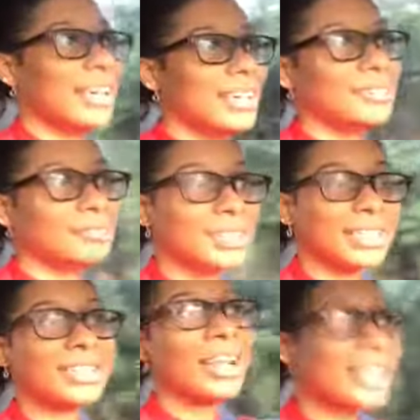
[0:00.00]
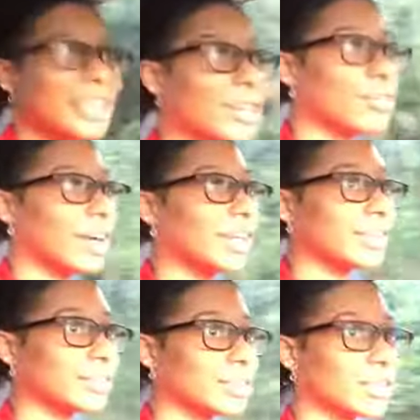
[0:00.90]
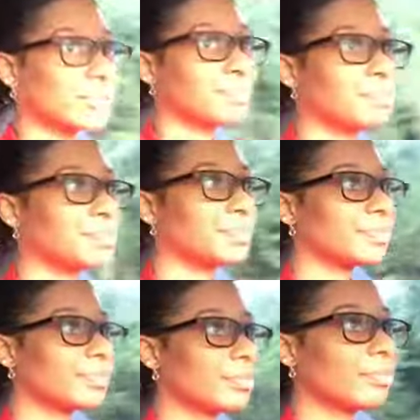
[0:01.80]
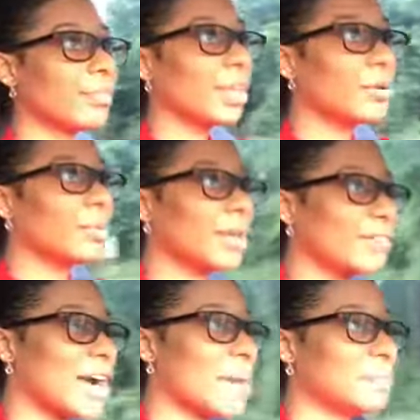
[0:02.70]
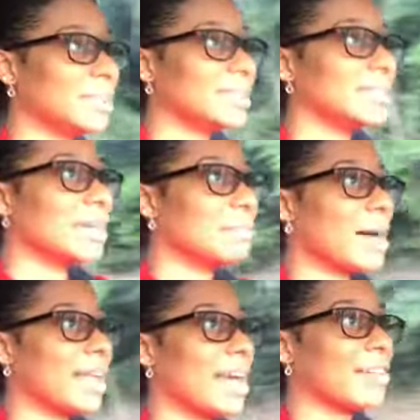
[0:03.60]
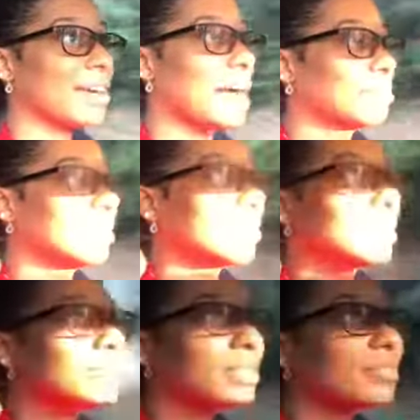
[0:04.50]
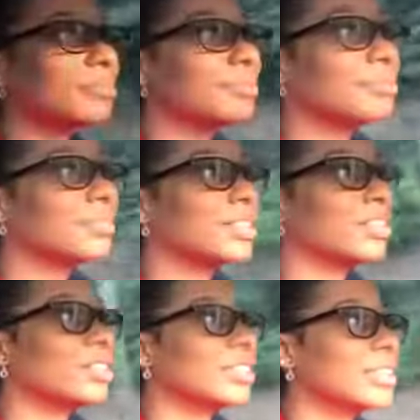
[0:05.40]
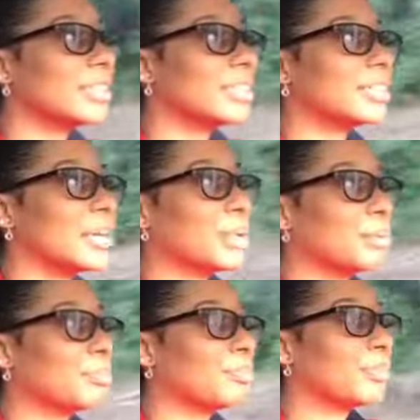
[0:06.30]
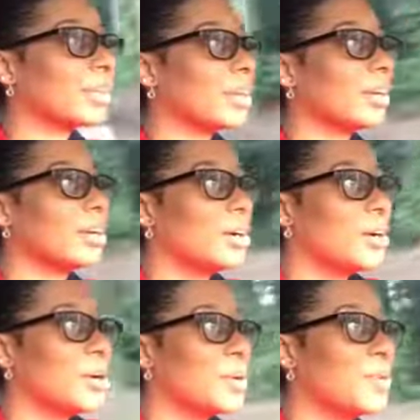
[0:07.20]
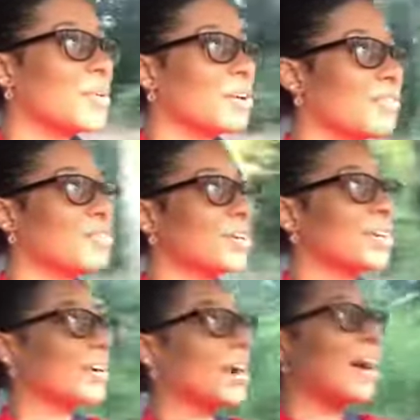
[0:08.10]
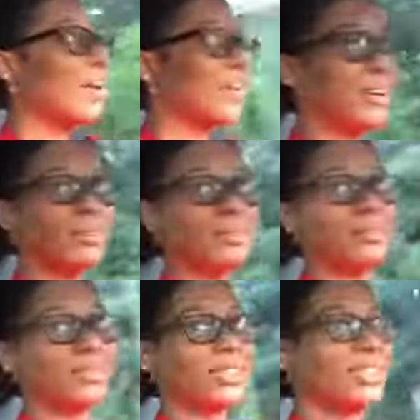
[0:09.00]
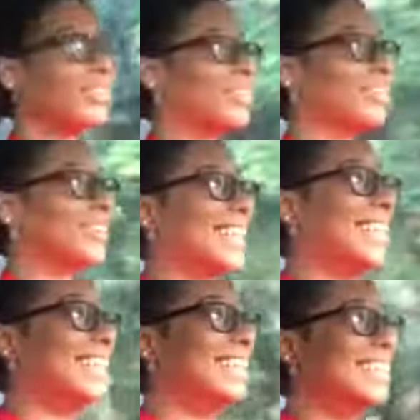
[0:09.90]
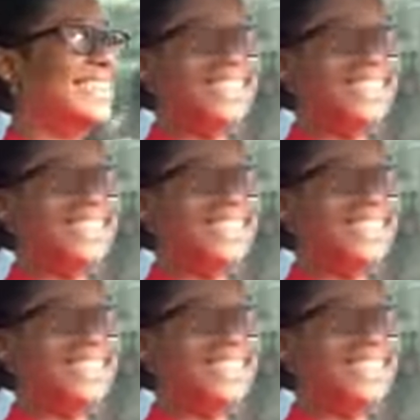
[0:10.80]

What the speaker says: And that's all I need right now. So, whatever happens in my life happens. So, we'll figure out, what are you doing?